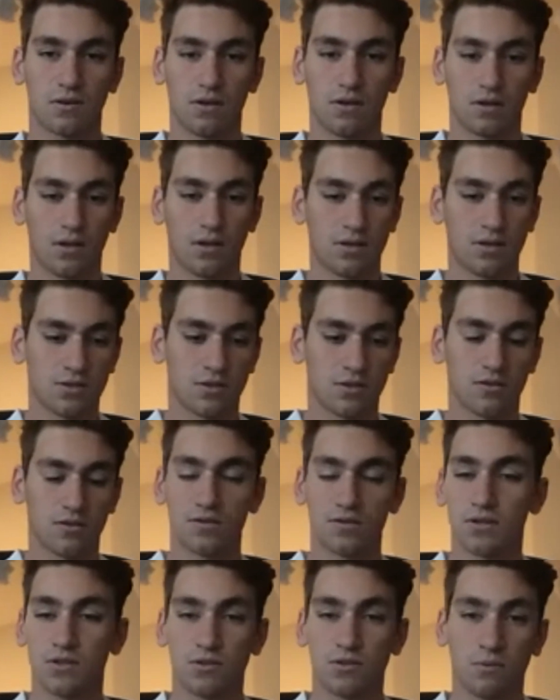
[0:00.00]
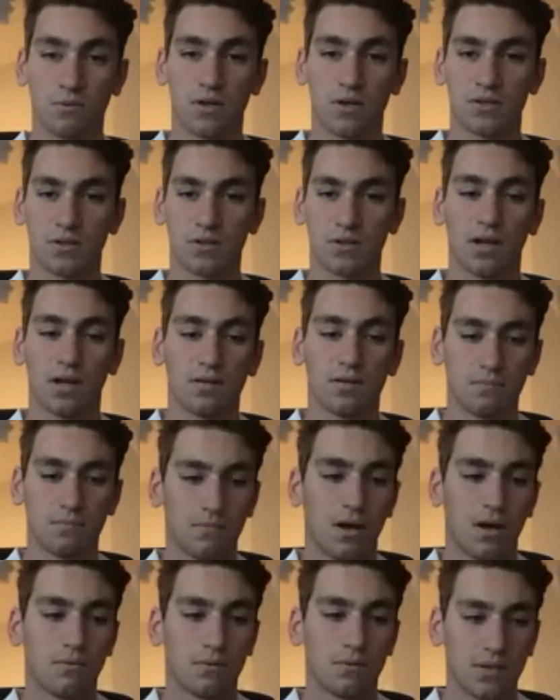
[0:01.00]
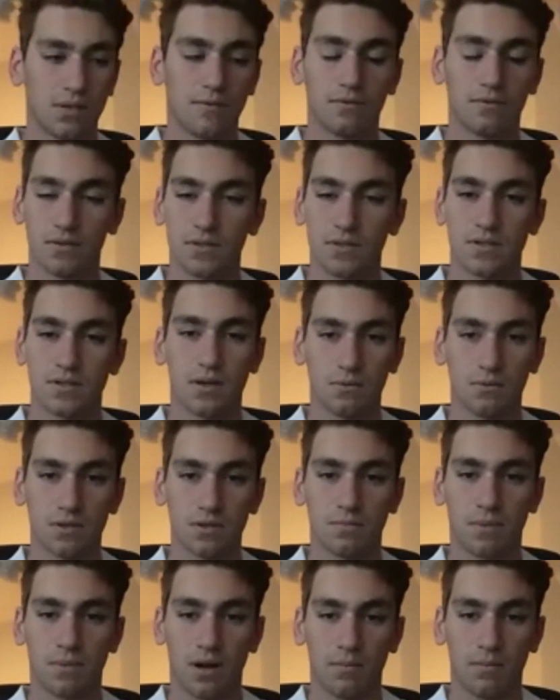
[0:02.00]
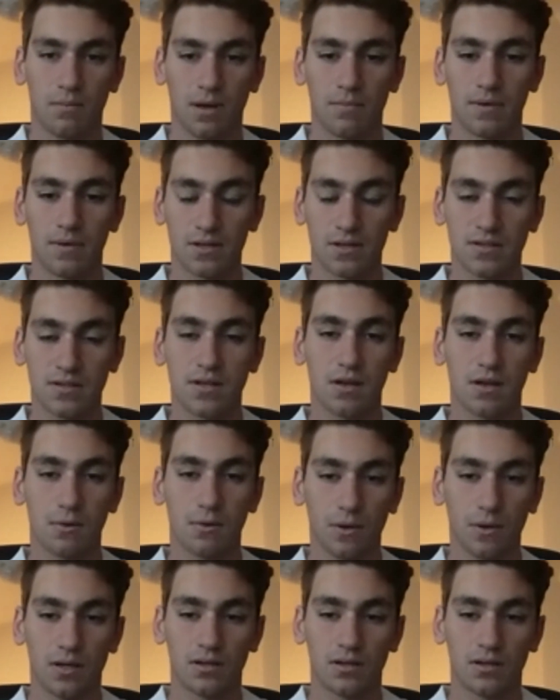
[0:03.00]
a certain situation, I would definitely say was probably my biggest takeaway.